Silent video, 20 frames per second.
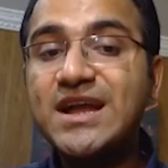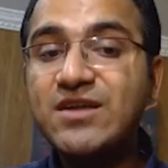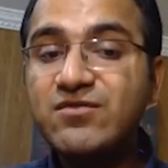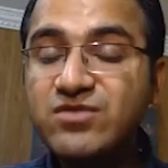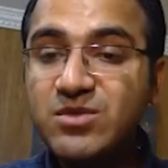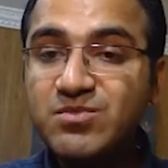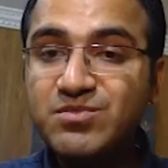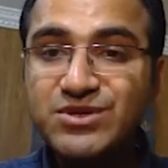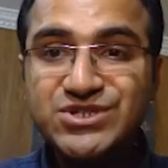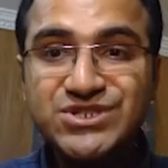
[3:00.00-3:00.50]
And if
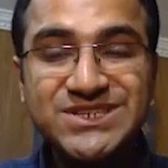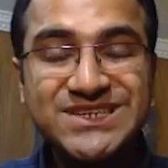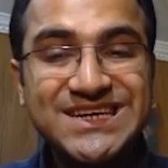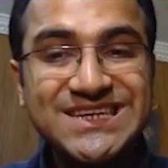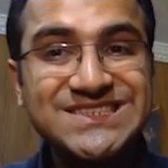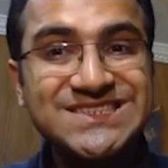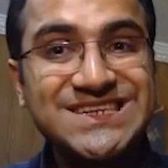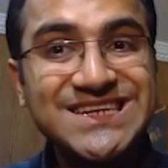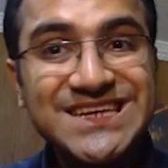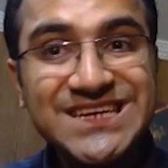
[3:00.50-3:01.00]
the patient
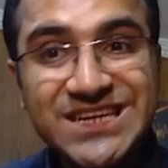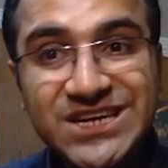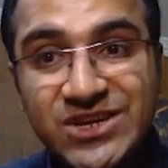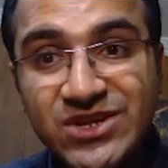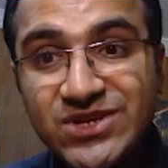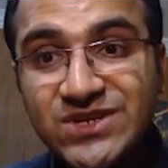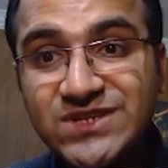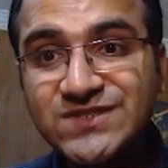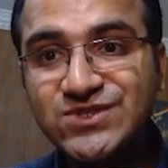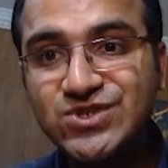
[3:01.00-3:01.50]
has
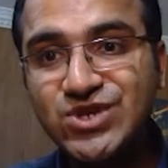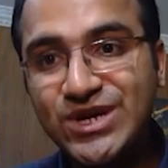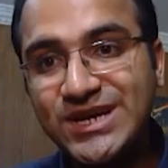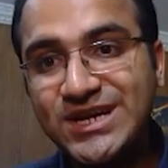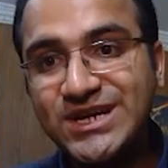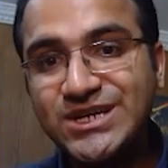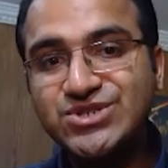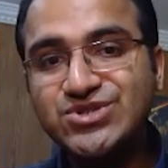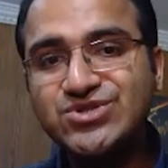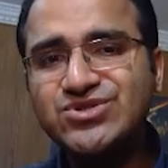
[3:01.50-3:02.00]
increased
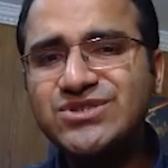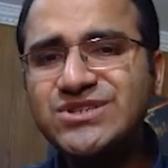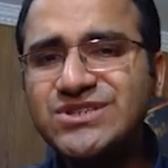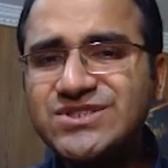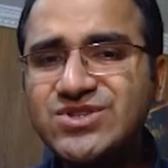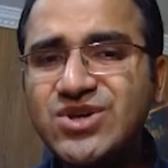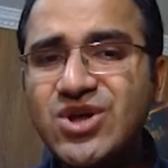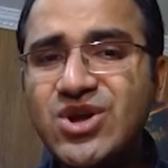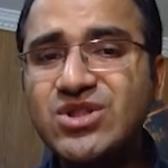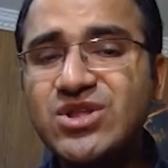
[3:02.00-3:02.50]
age,
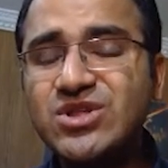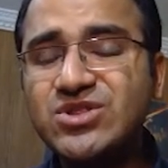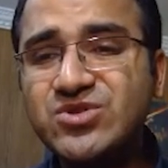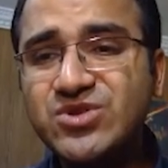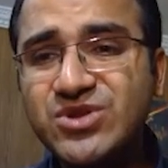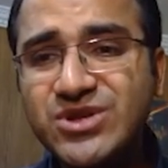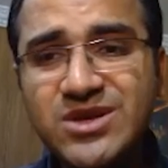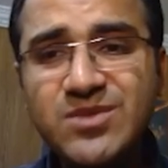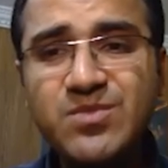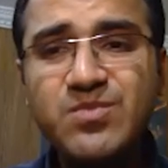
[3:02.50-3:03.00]
these are the
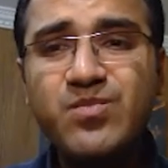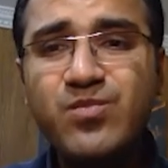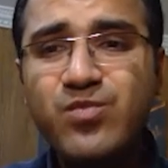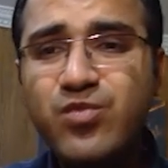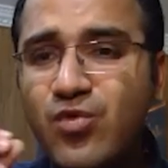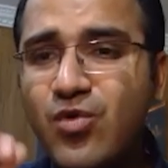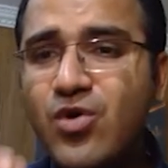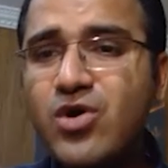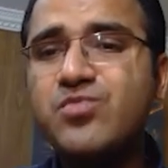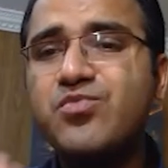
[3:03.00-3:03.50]
three
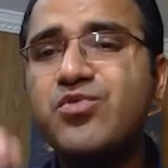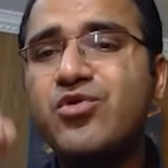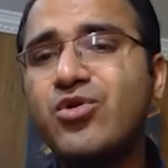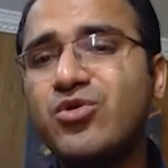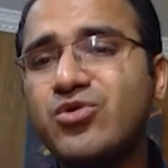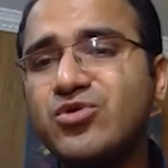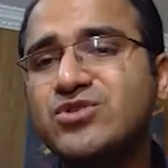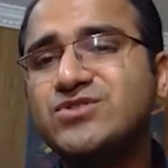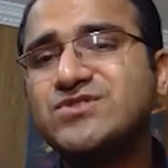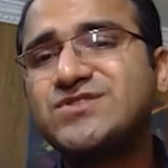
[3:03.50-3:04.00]
poor
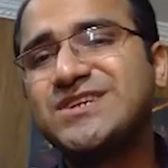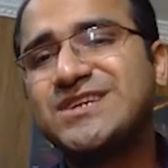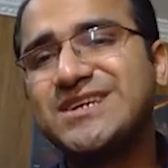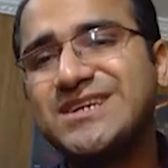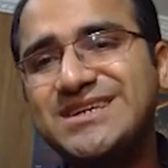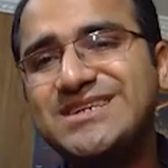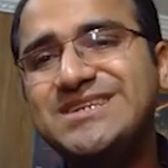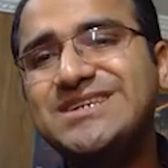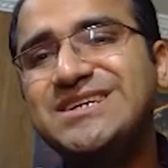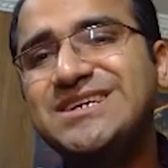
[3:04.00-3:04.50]
prognostic
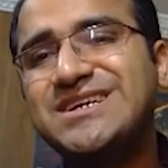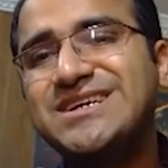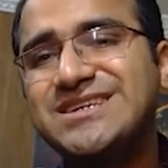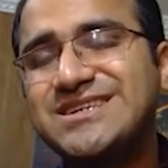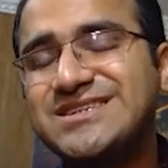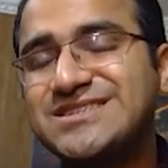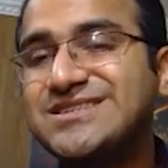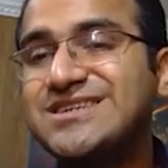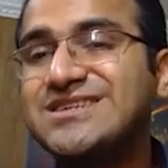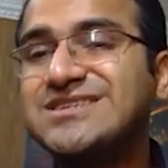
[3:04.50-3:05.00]

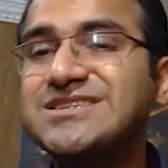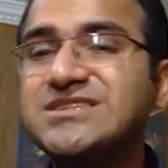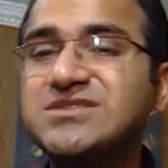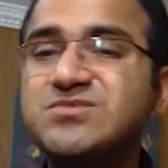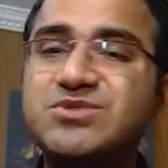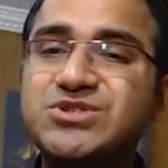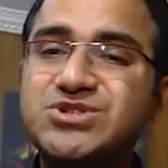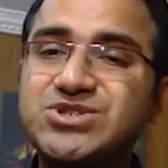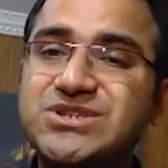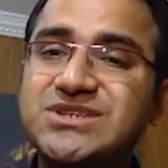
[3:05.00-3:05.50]
indicators that
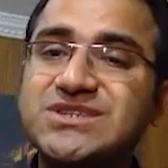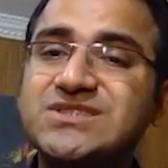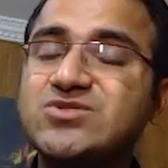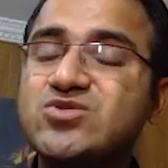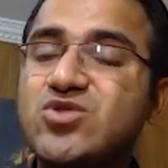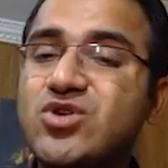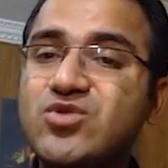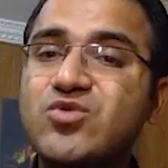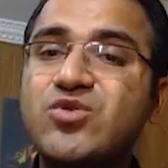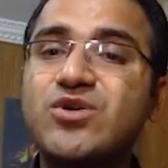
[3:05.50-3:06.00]
this patient is
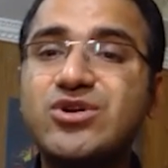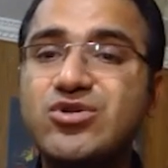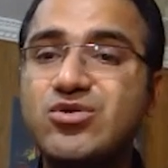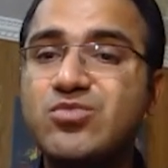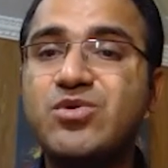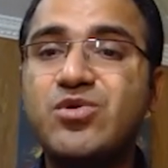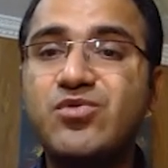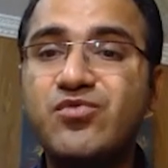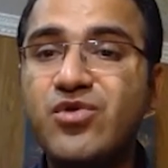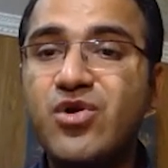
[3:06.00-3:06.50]
not going to
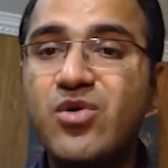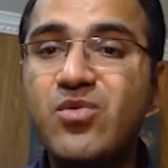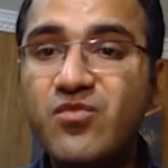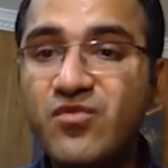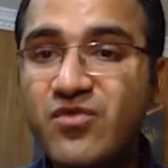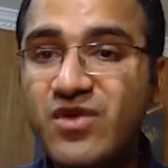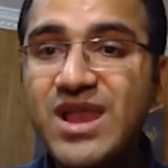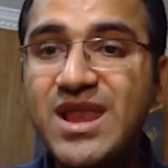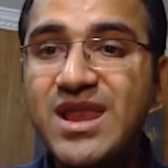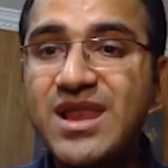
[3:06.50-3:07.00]

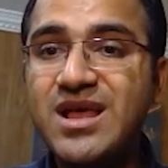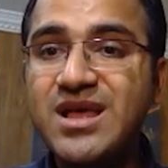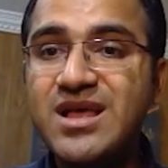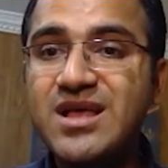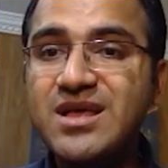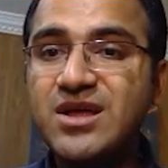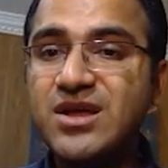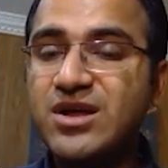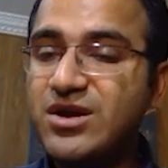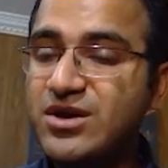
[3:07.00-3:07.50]
perform well
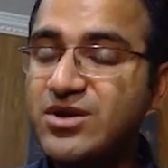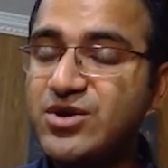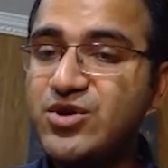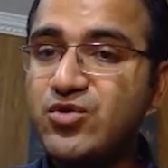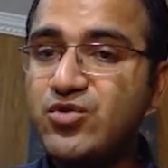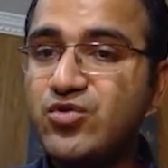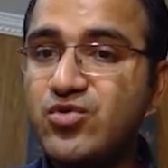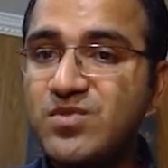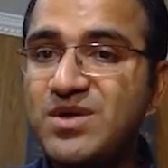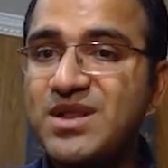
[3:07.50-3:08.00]

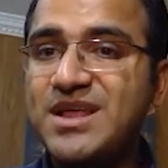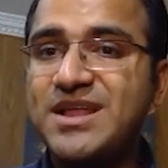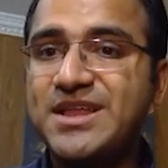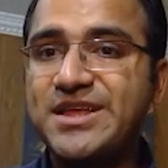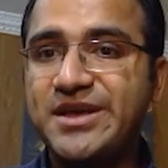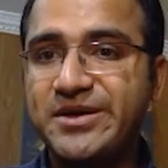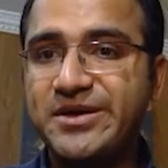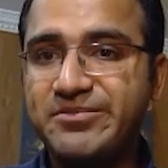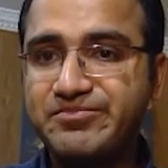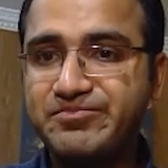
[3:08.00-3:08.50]
due to
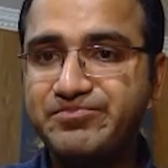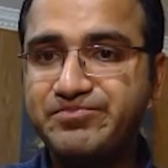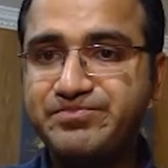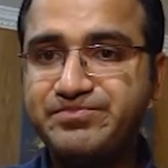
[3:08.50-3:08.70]
malaria.